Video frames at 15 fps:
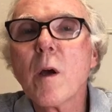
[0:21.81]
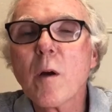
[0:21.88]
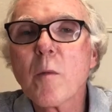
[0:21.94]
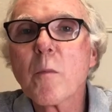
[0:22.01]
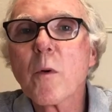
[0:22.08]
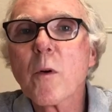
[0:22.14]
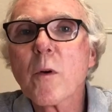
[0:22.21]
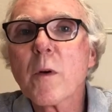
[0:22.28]

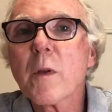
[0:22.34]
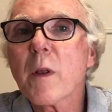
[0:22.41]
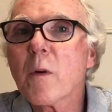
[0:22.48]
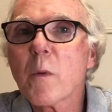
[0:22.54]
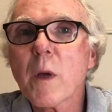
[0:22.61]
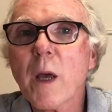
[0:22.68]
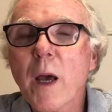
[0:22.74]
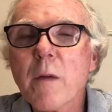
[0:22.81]
brewery that
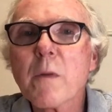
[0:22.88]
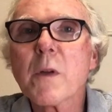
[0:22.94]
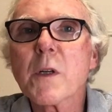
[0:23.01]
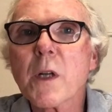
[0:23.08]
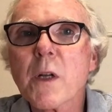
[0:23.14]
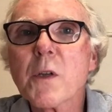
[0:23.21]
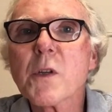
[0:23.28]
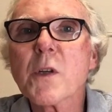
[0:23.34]
we haven't
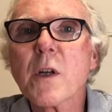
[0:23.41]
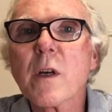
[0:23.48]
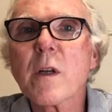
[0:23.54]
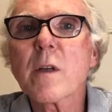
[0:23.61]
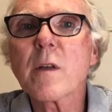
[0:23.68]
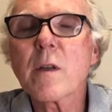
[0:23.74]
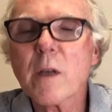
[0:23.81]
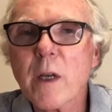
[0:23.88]
touched
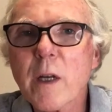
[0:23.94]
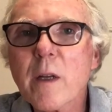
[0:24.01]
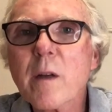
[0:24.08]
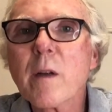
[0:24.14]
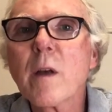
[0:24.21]
on yet,